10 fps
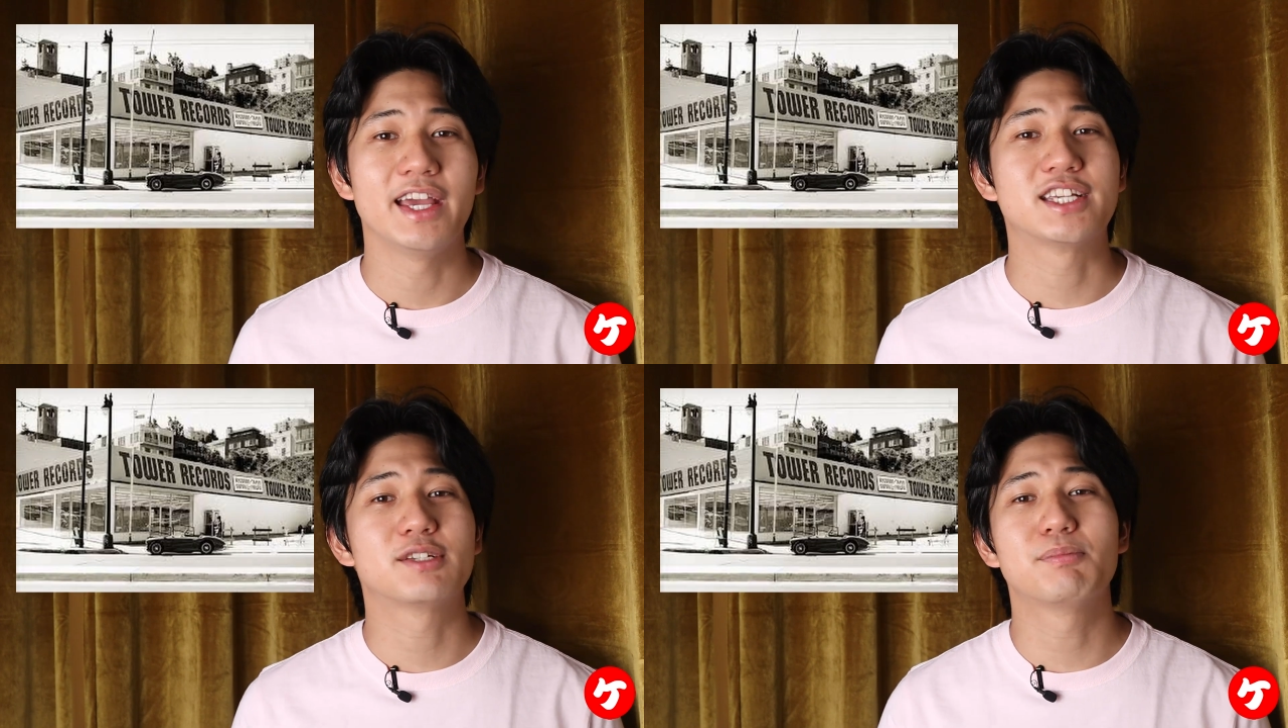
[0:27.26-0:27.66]

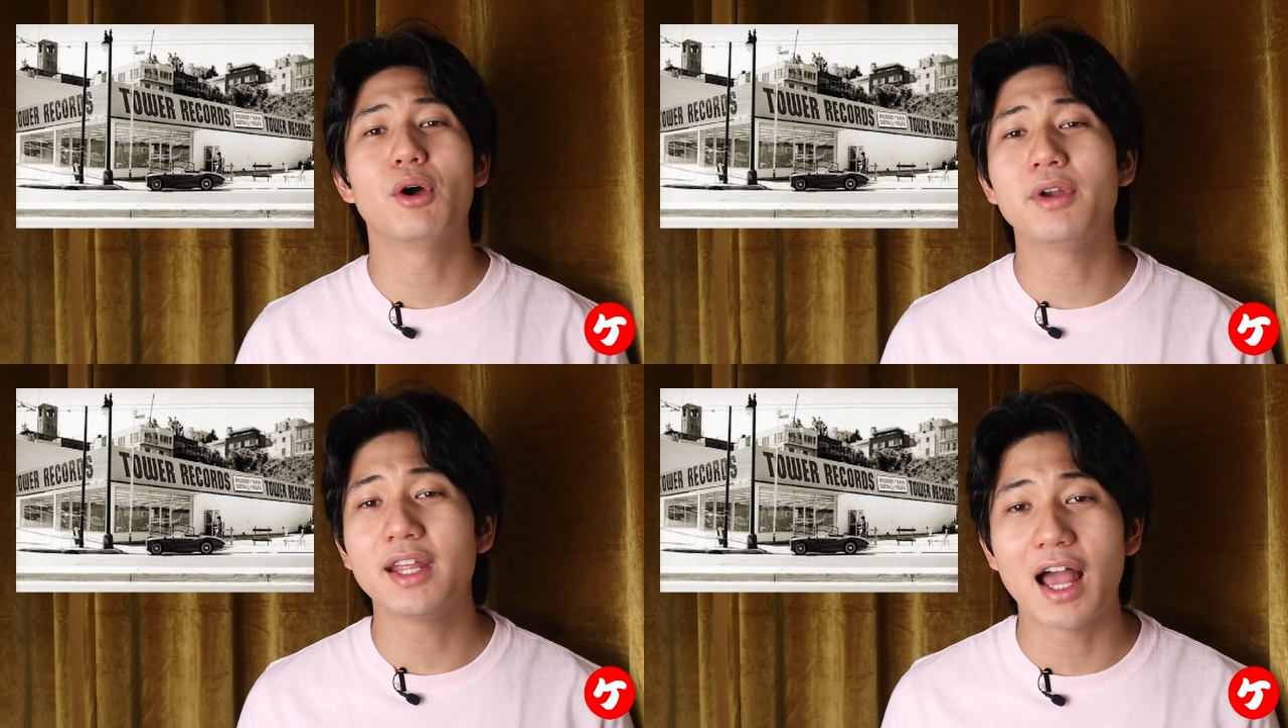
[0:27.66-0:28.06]

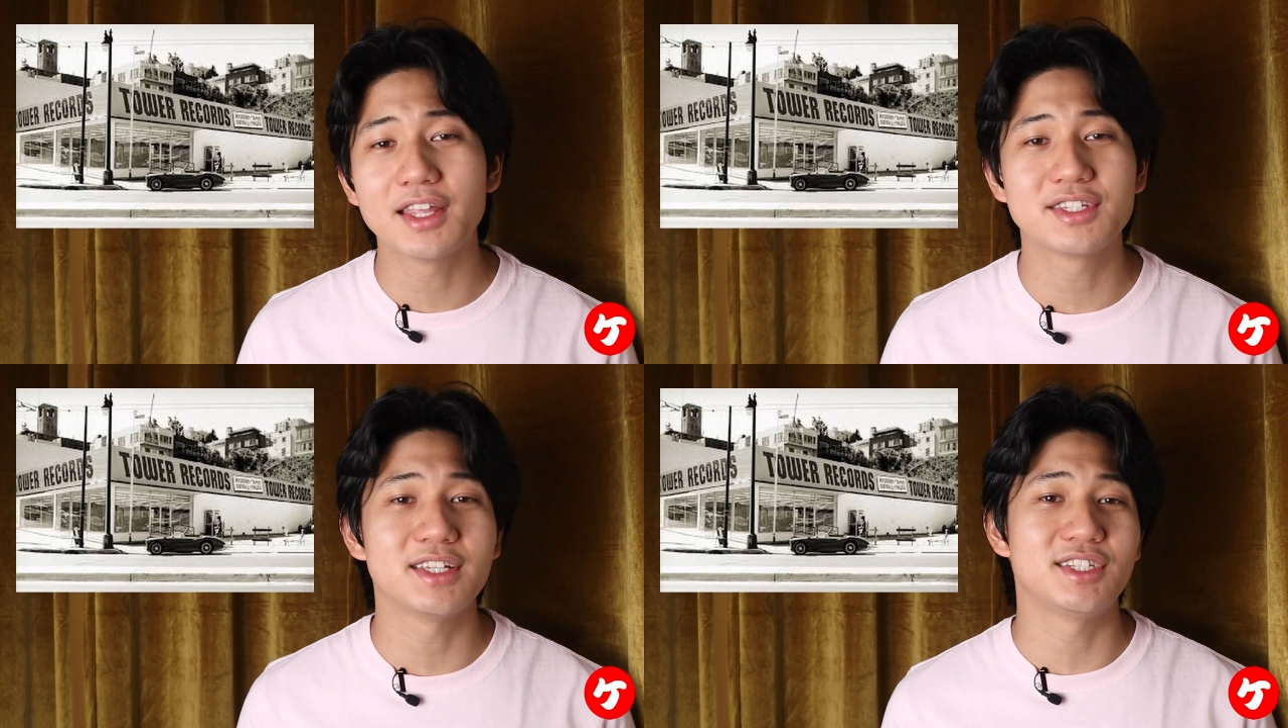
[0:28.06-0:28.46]
exploding
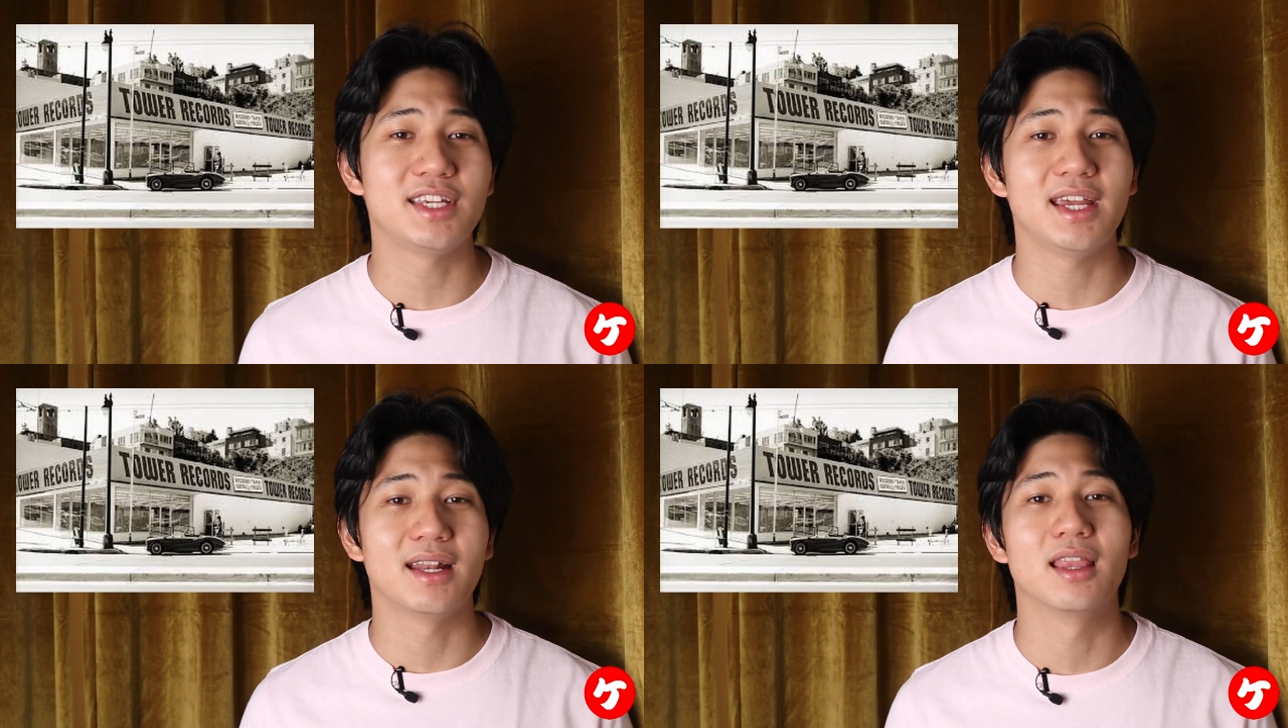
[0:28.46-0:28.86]
onto the
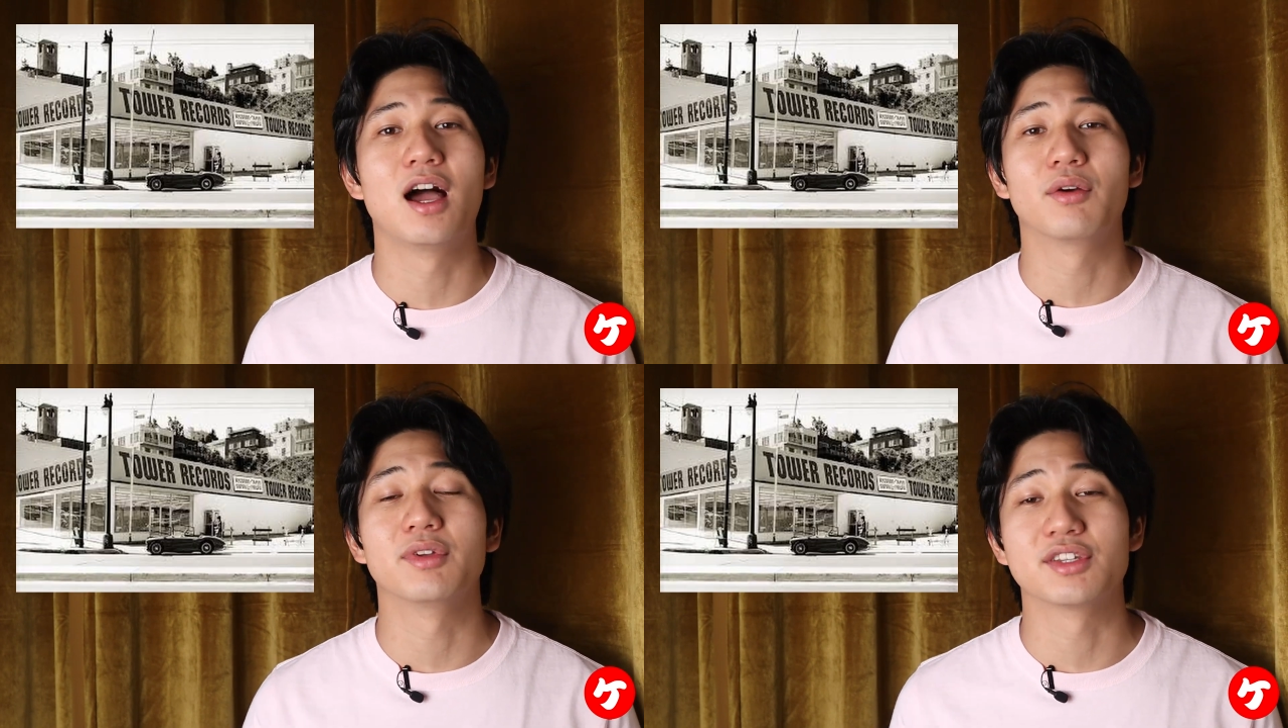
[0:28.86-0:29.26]
scene
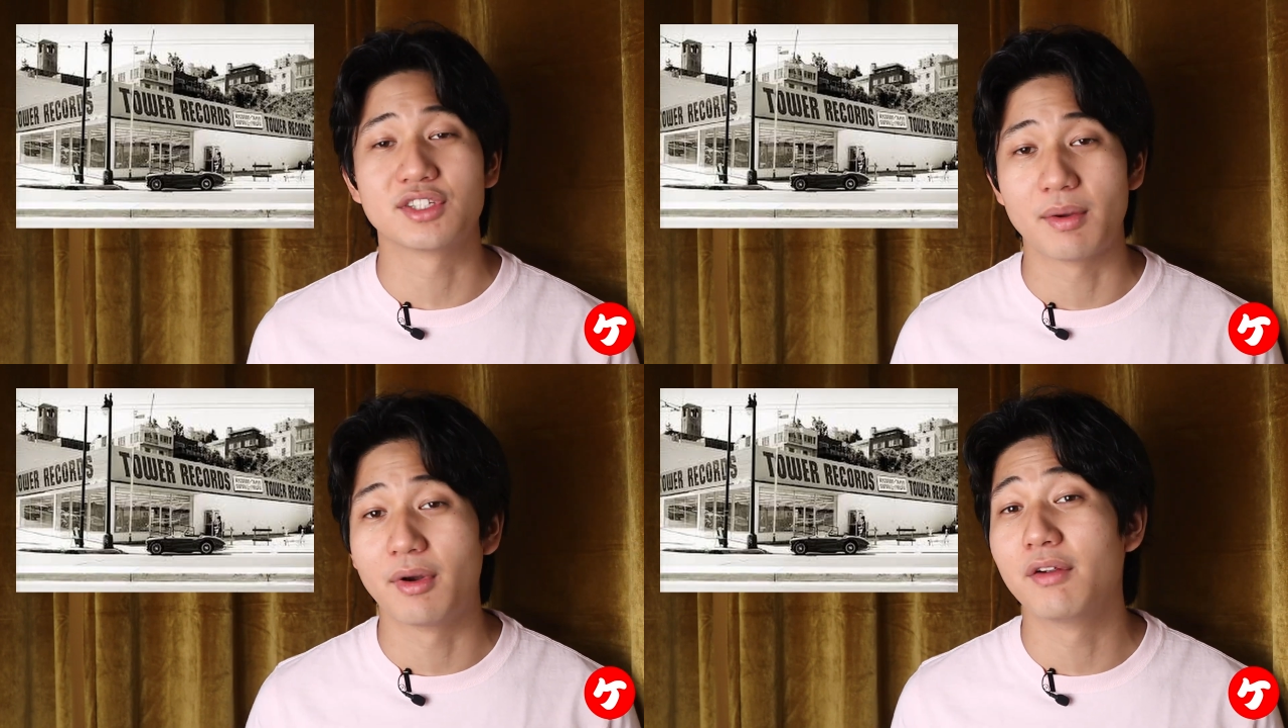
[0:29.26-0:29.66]
along with the
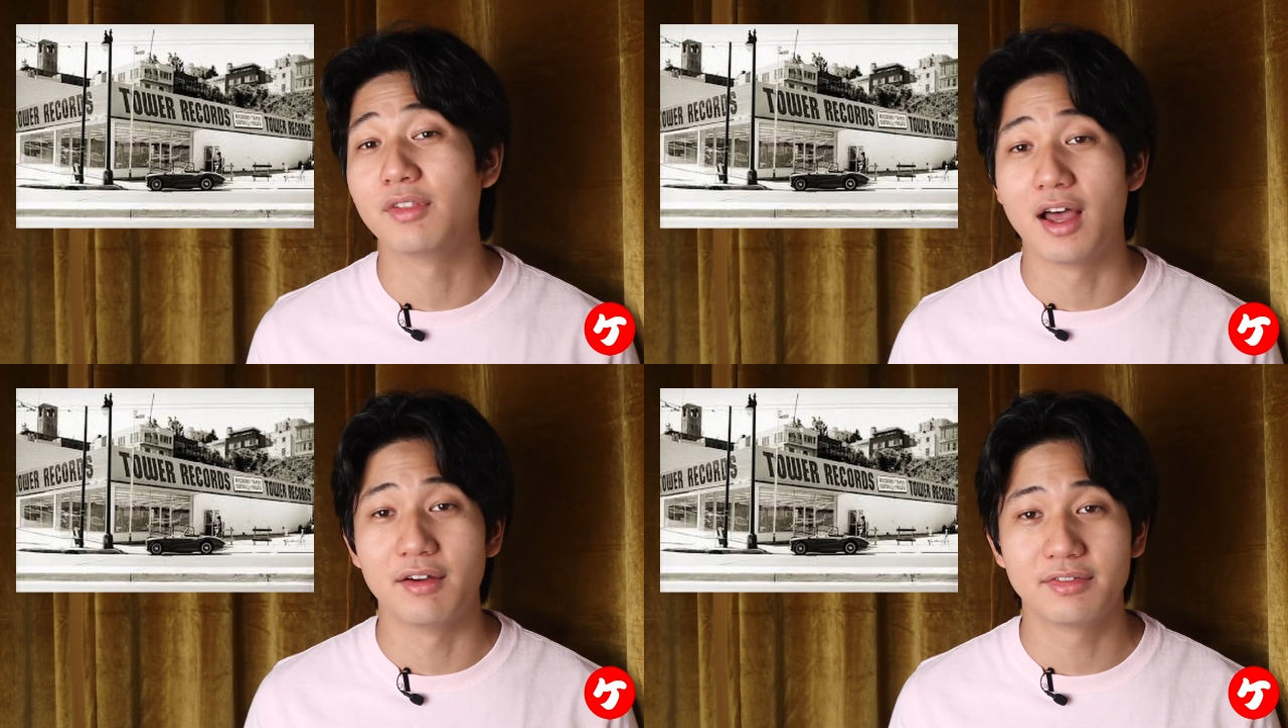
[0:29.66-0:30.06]
Summer
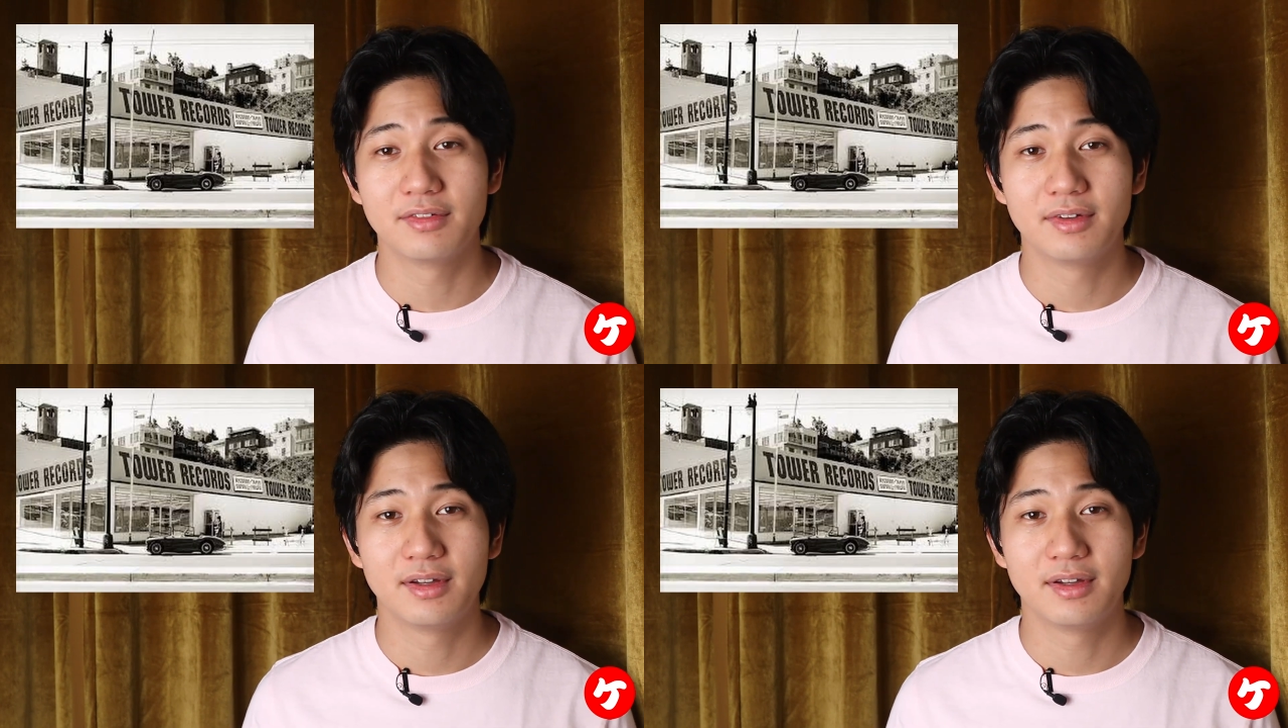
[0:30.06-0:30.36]
of Love.